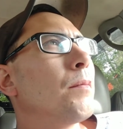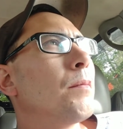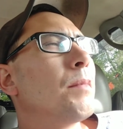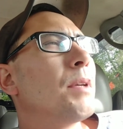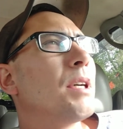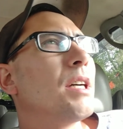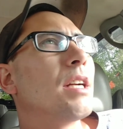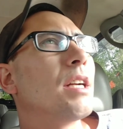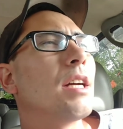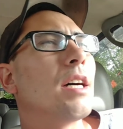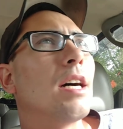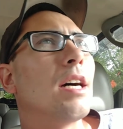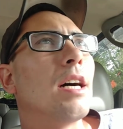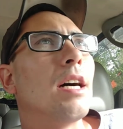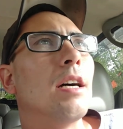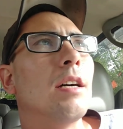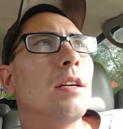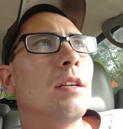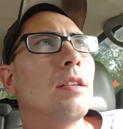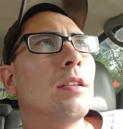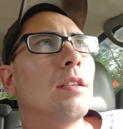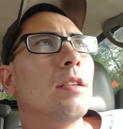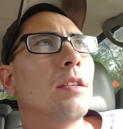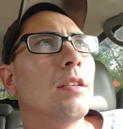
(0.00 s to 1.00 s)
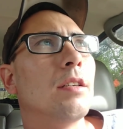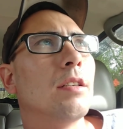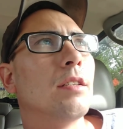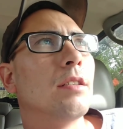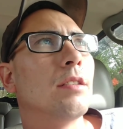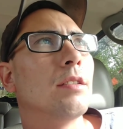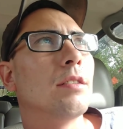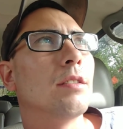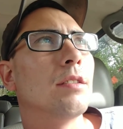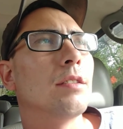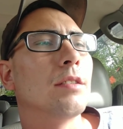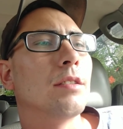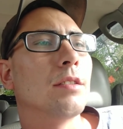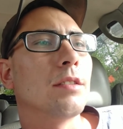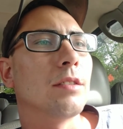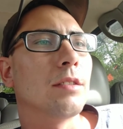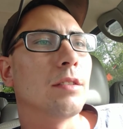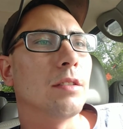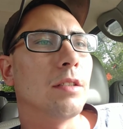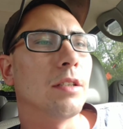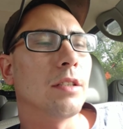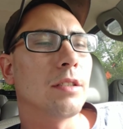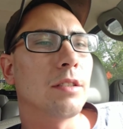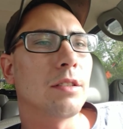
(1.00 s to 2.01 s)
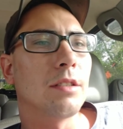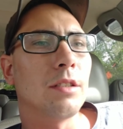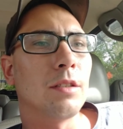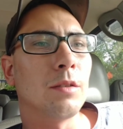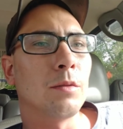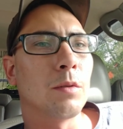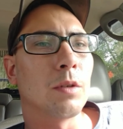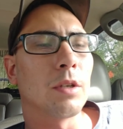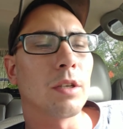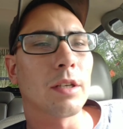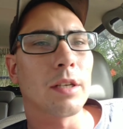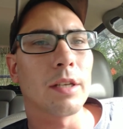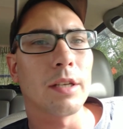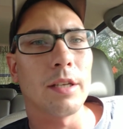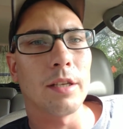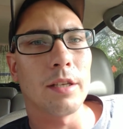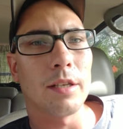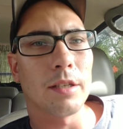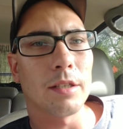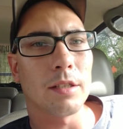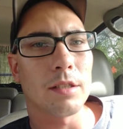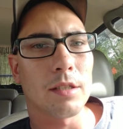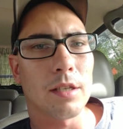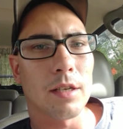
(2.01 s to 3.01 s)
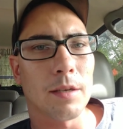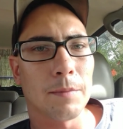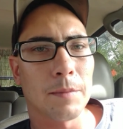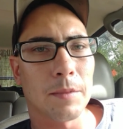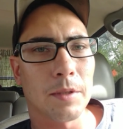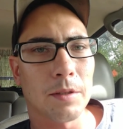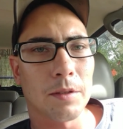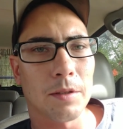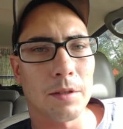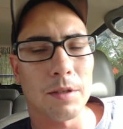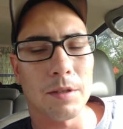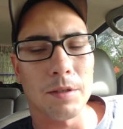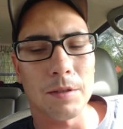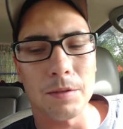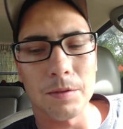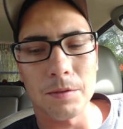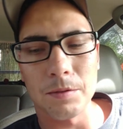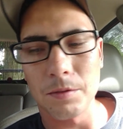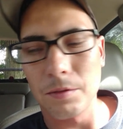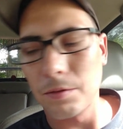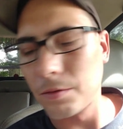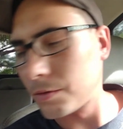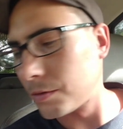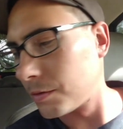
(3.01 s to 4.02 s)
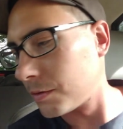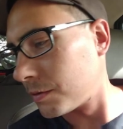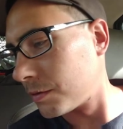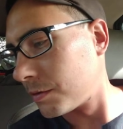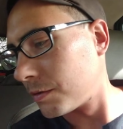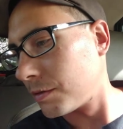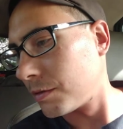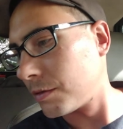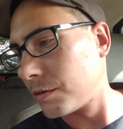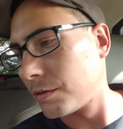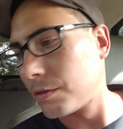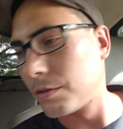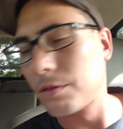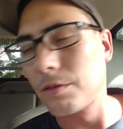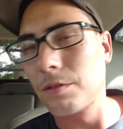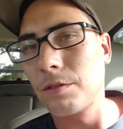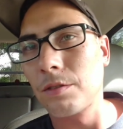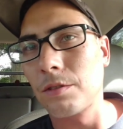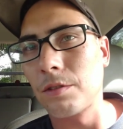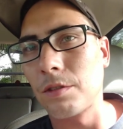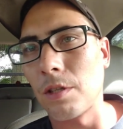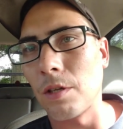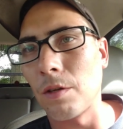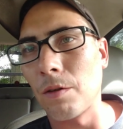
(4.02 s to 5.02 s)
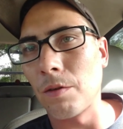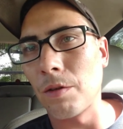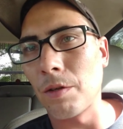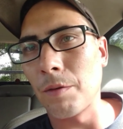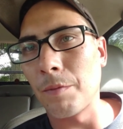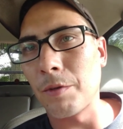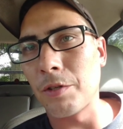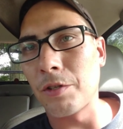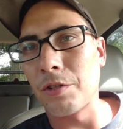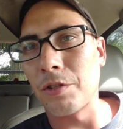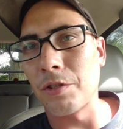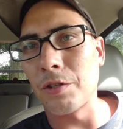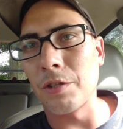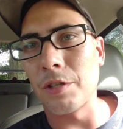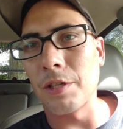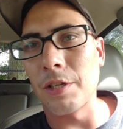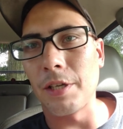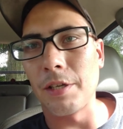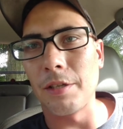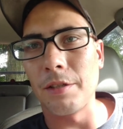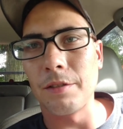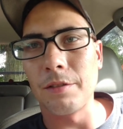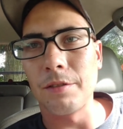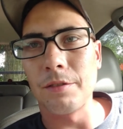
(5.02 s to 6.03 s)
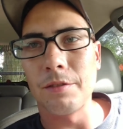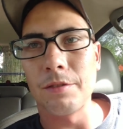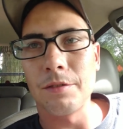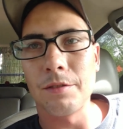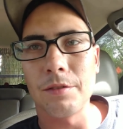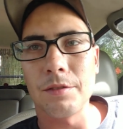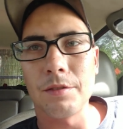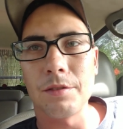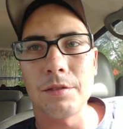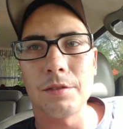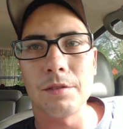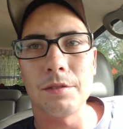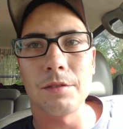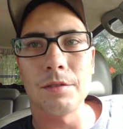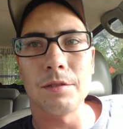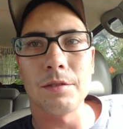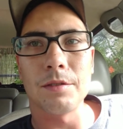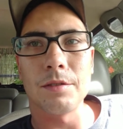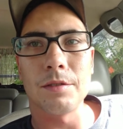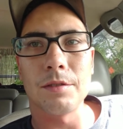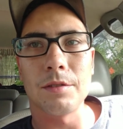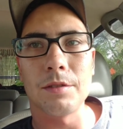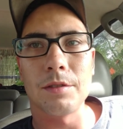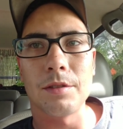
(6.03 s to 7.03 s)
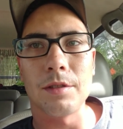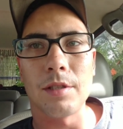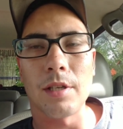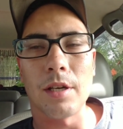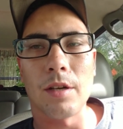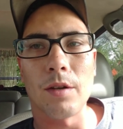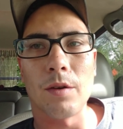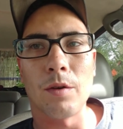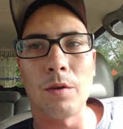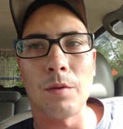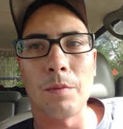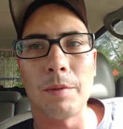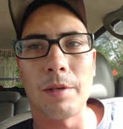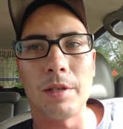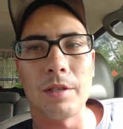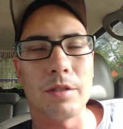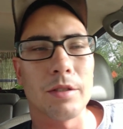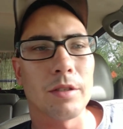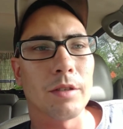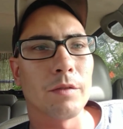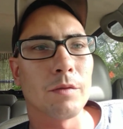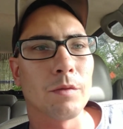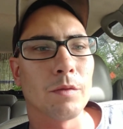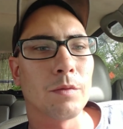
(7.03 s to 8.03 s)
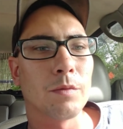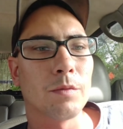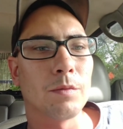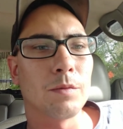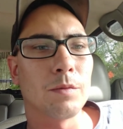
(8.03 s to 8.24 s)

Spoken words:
But, it's still working. It's coming along. Slowly but surely. Got a whole bunch of